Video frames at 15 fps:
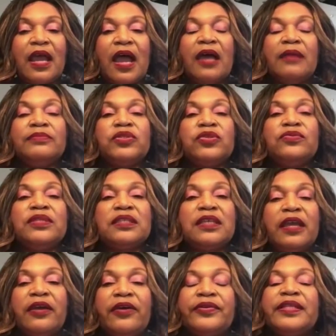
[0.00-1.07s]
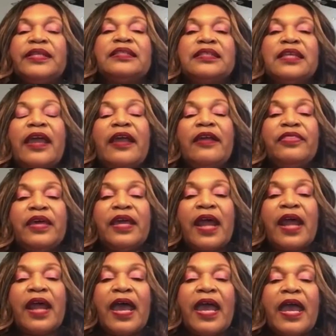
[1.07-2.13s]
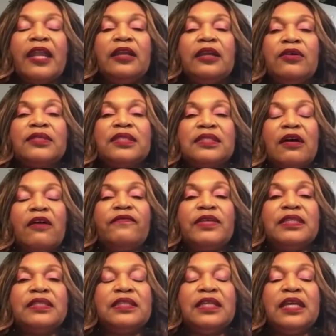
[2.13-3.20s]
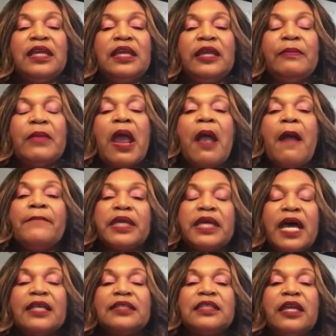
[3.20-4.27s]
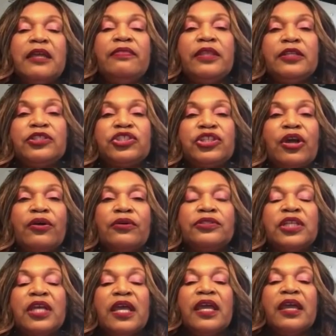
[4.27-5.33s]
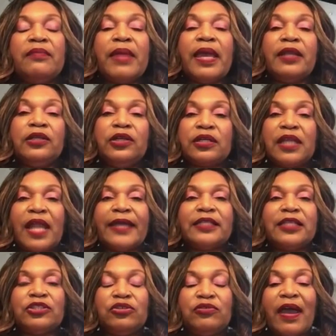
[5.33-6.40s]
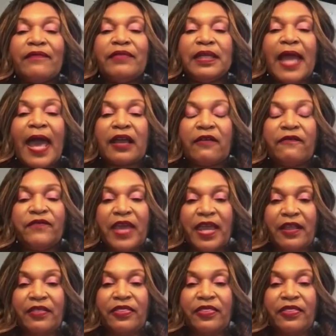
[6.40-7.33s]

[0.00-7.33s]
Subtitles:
I'm too scared to say that I had low self-esteem, because in the church, it may look like that you have a lack of faith.